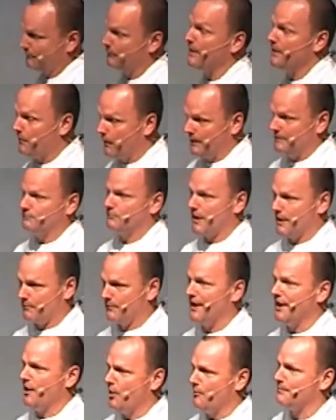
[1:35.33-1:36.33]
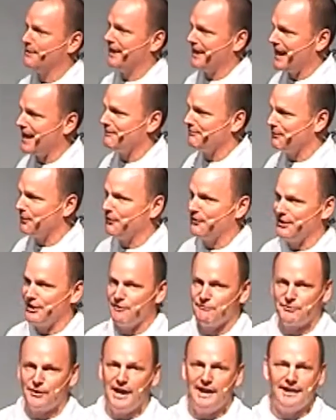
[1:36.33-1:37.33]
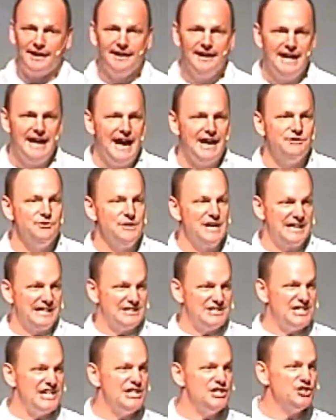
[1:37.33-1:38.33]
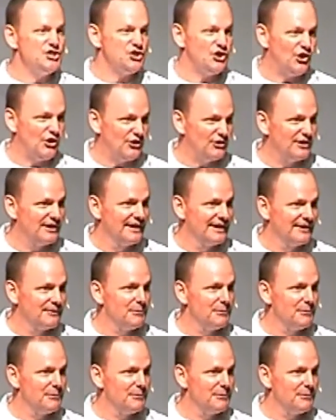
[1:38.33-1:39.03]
we went right when they opened at 8:30 on Friday, and you get a T-shirt.